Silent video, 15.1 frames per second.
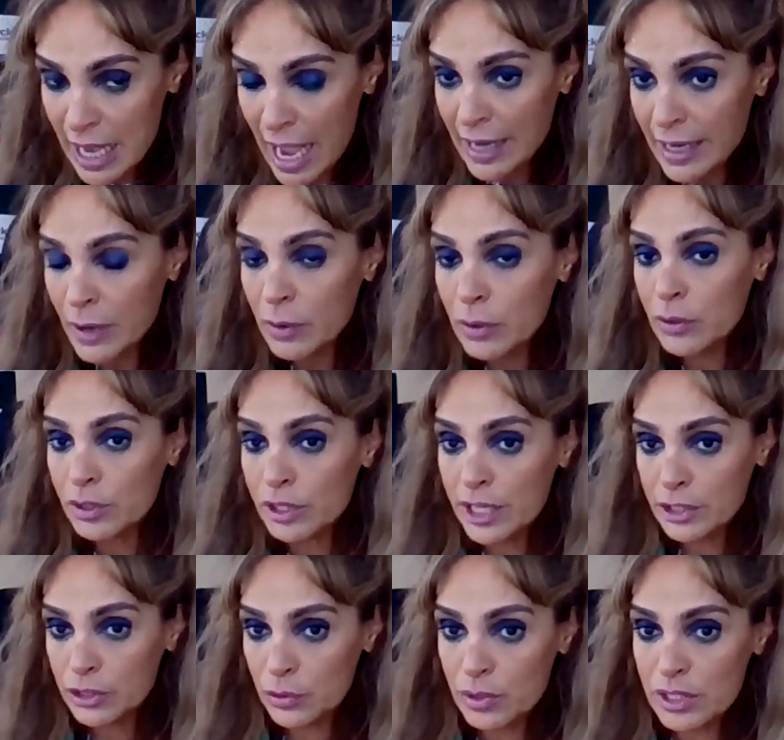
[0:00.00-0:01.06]
And I will
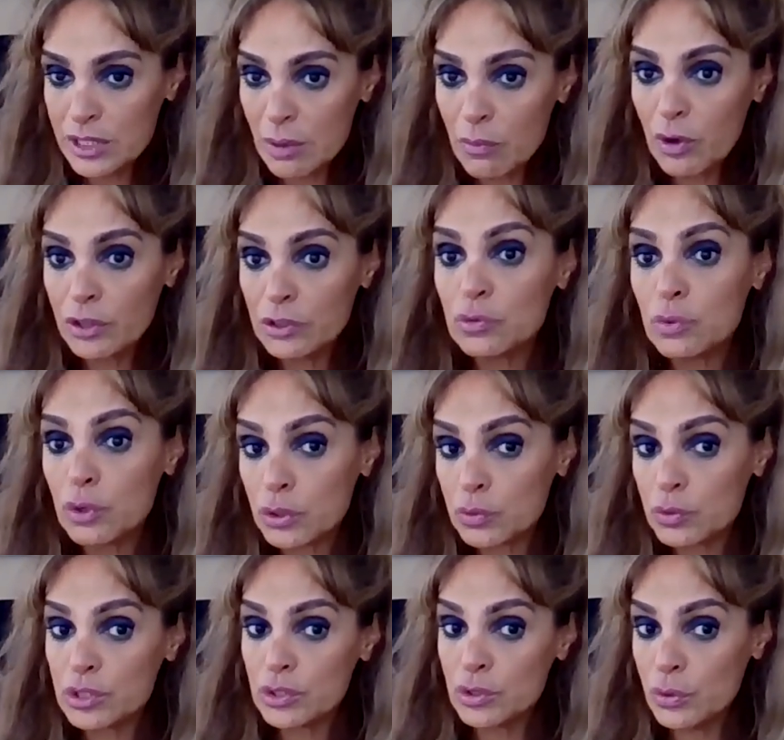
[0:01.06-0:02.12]
connect you with someone to
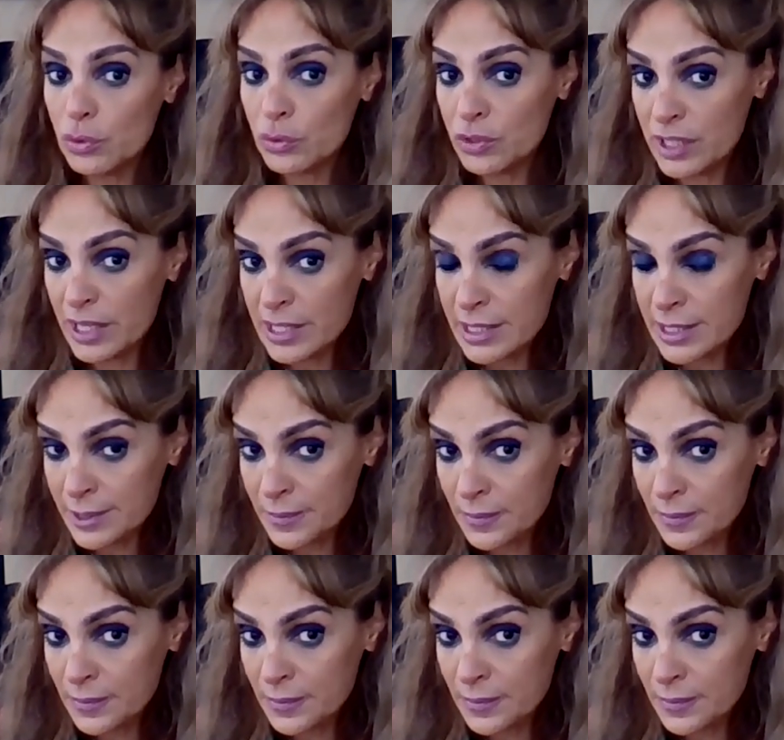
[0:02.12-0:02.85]
work with you on this.